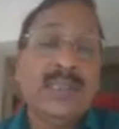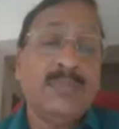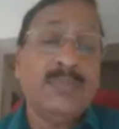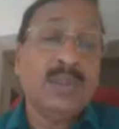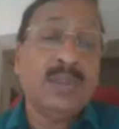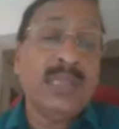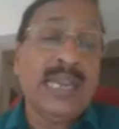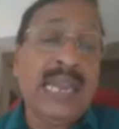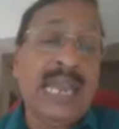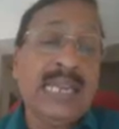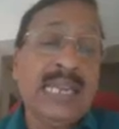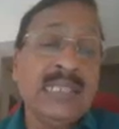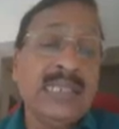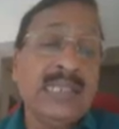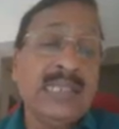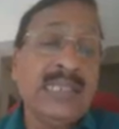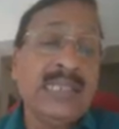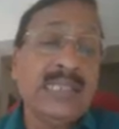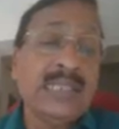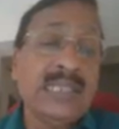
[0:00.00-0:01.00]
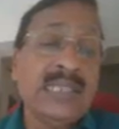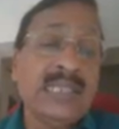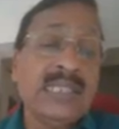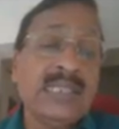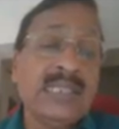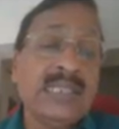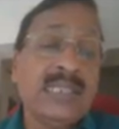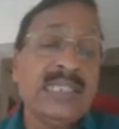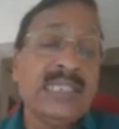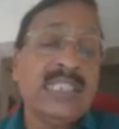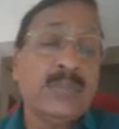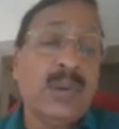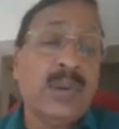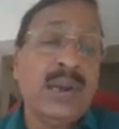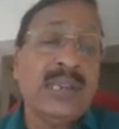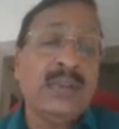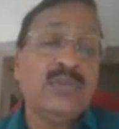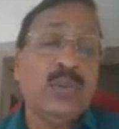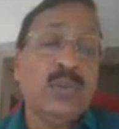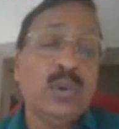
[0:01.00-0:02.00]
Therefore, the answer is
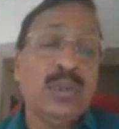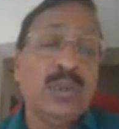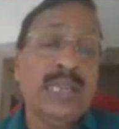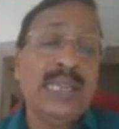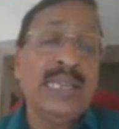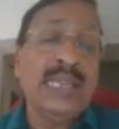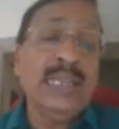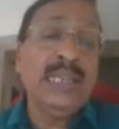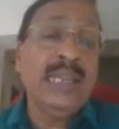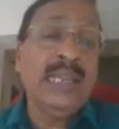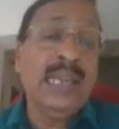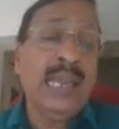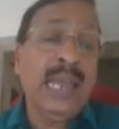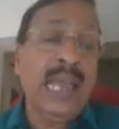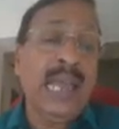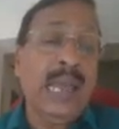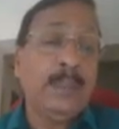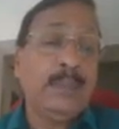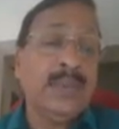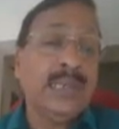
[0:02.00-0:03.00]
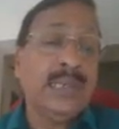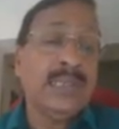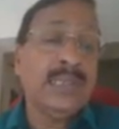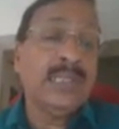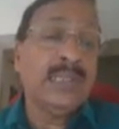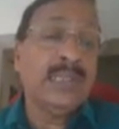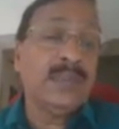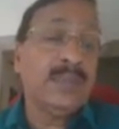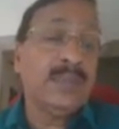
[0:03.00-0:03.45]
66.49 amperes.